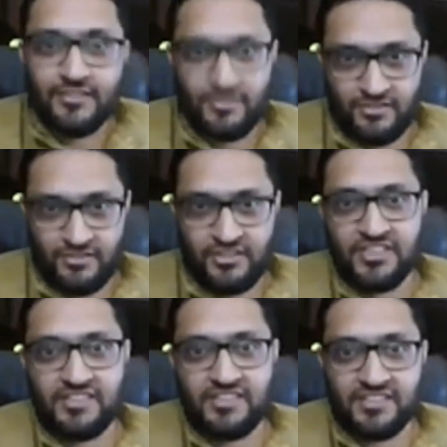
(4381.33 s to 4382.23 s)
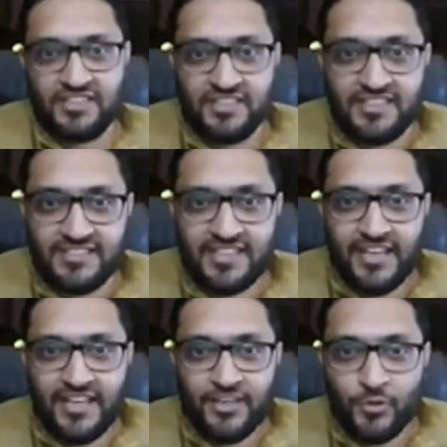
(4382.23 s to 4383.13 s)
This is, this is,
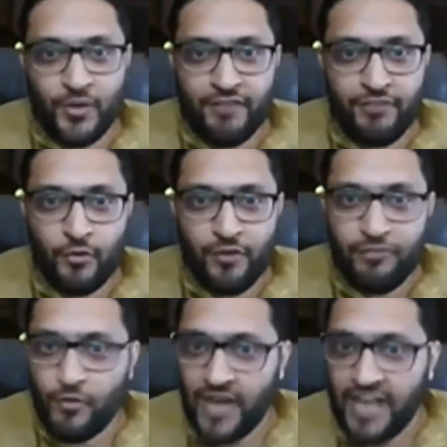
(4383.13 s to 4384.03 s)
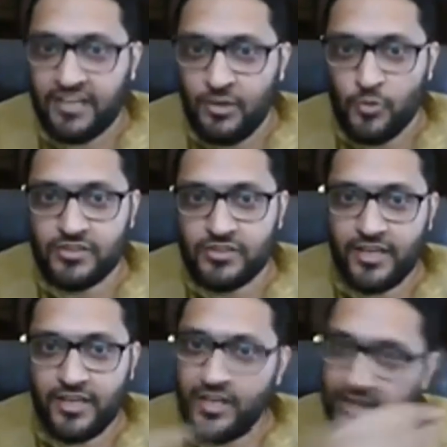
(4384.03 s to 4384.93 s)
you know, if you, if you can't lose,
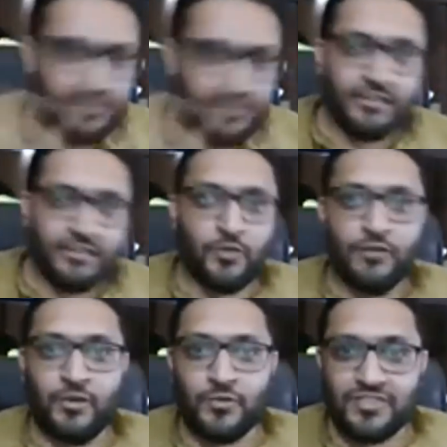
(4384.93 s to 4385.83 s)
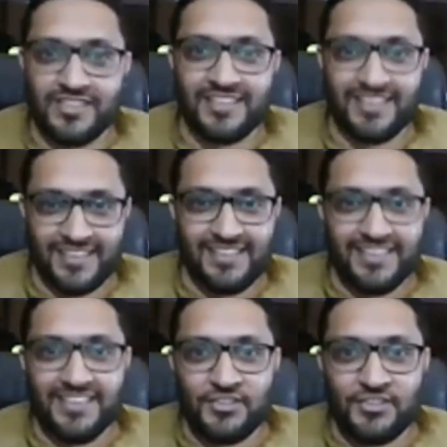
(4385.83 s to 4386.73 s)
you will lose.
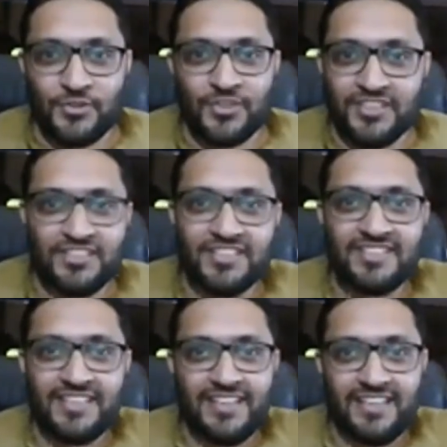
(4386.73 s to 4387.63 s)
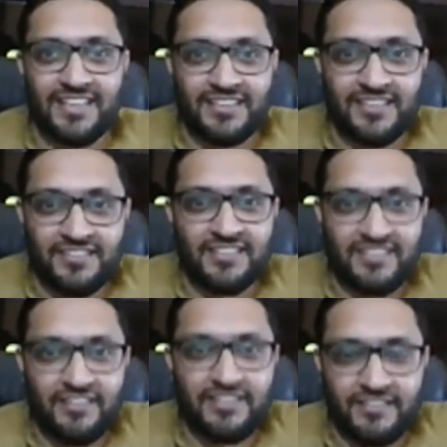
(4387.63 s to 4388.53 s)
So this is, this is
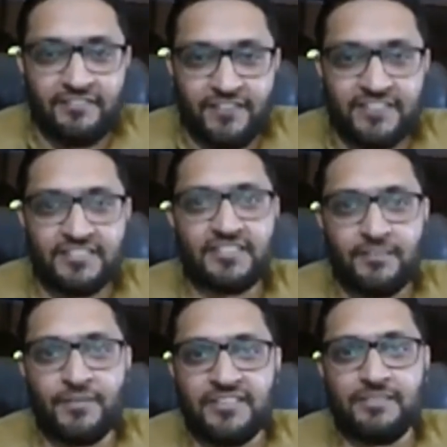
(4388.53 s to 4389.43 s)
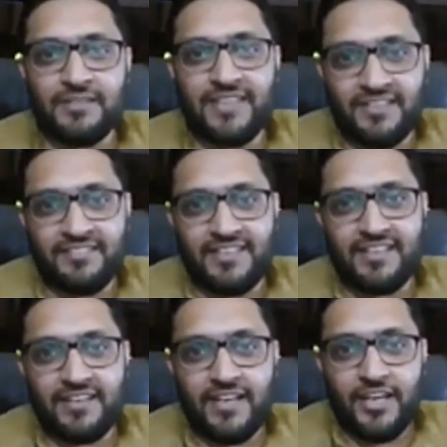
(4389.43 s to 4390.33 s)
the, the first principle that is
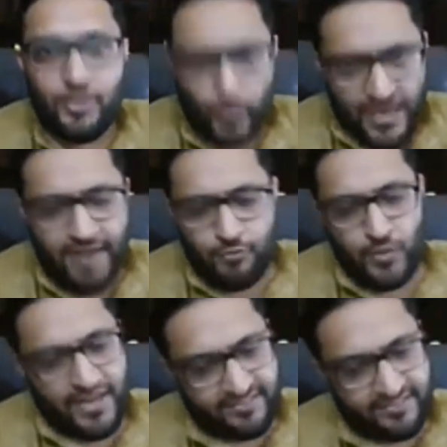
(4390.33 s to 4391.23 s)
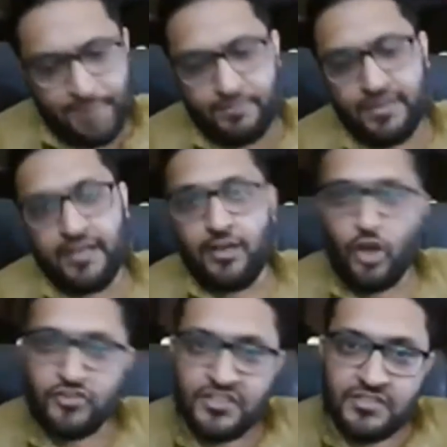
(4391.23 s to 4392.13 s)
there. You have to accept
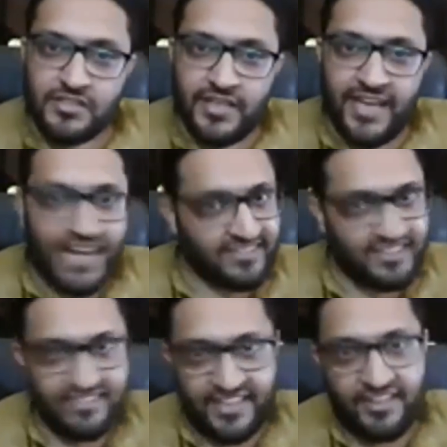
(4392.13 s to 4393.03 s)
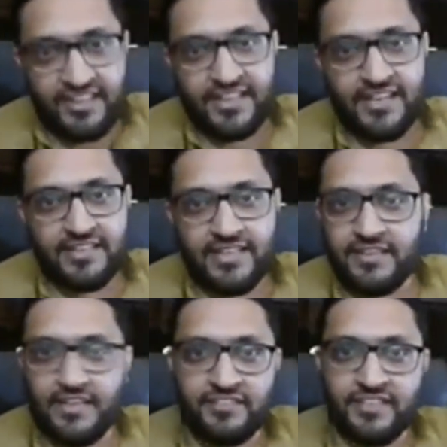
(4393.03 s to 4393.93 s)
losses. As I said earlier, that
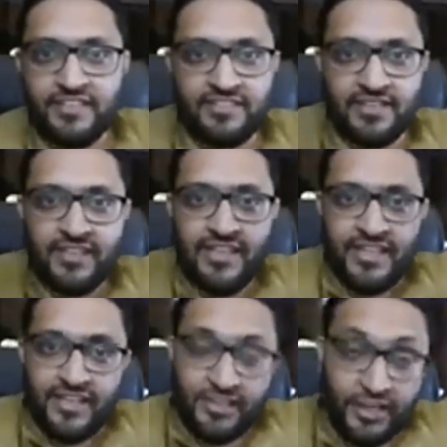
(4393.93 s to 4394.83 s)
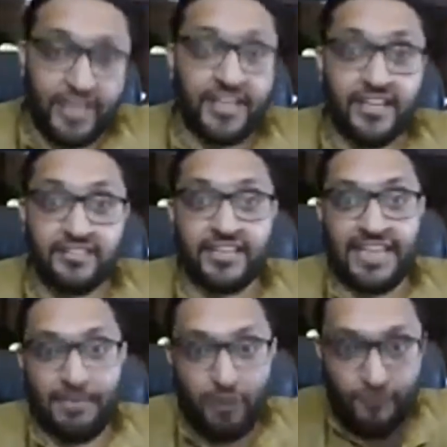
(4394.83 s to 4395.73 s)
it's, it's a, trading is a
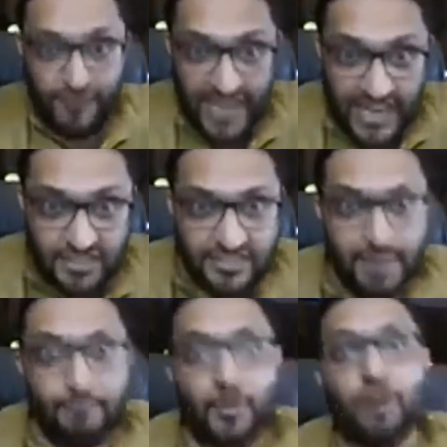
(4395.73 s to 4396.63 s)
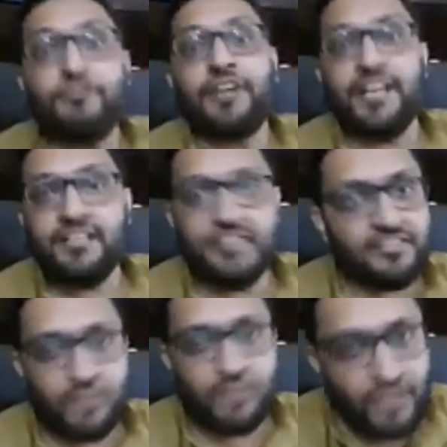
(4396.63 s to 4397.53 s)
game of large sample of trades.
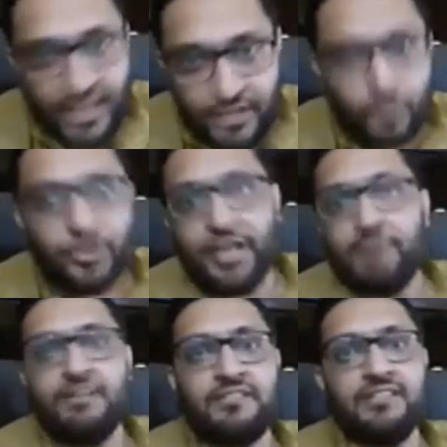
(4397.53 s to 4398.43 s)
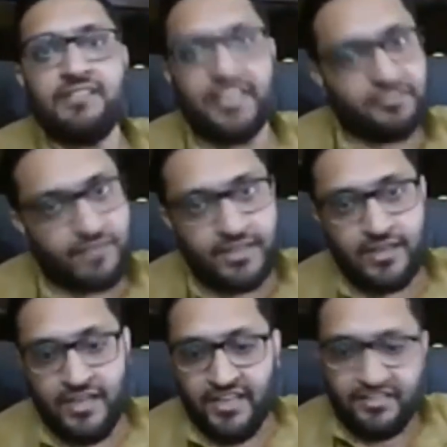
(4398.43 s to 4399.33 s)
It's not trade to trade basis. That's one.
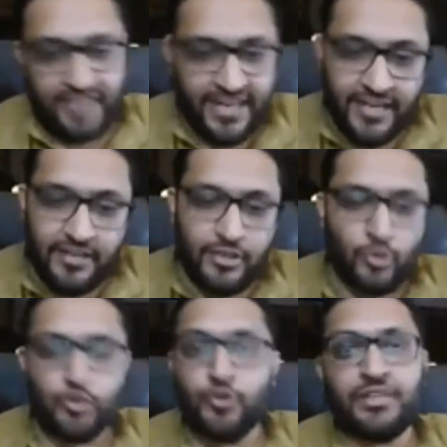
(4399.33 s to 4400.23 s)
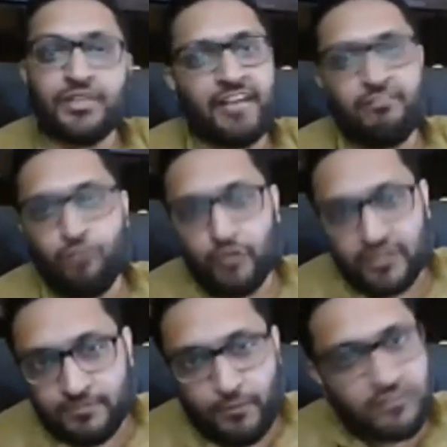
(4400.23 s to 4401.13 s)
Second, you should take full
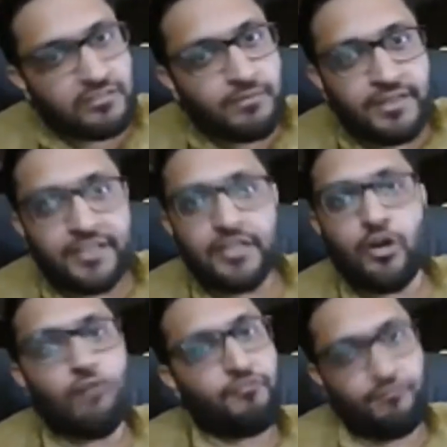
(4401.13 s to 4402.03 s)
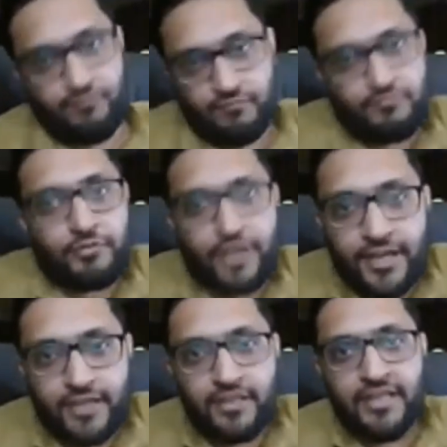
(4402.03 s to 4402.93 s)
responsibility of
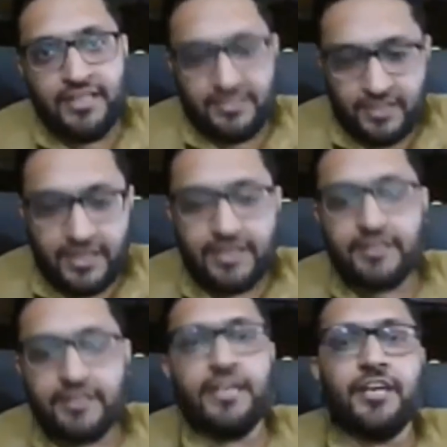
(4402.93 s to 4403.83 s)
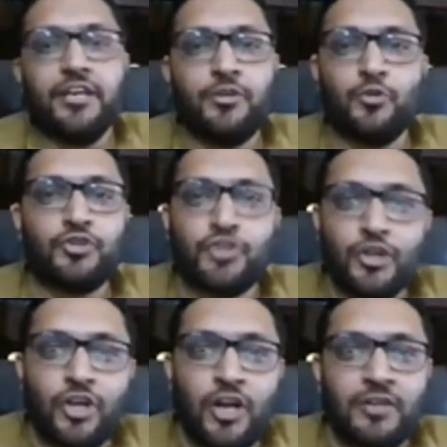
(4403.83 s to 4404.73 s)
trading. Third, you
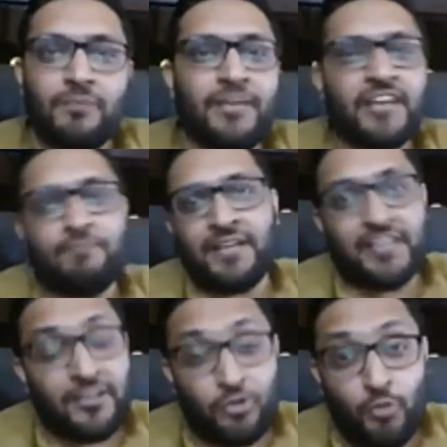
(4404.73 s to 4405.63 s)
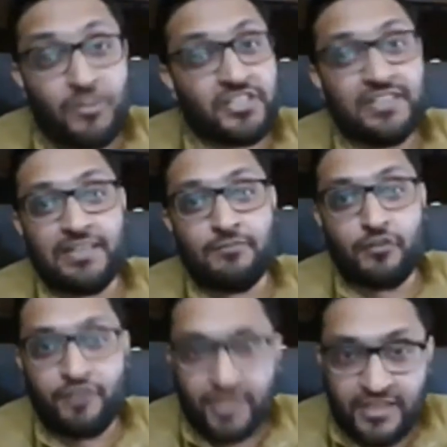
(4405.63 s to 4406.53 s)
should not be expecting too much in terms
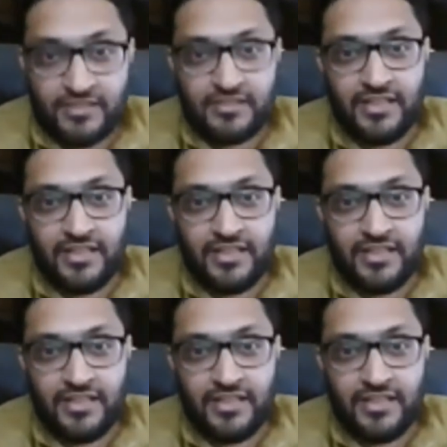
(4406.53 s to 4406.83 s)
of returns.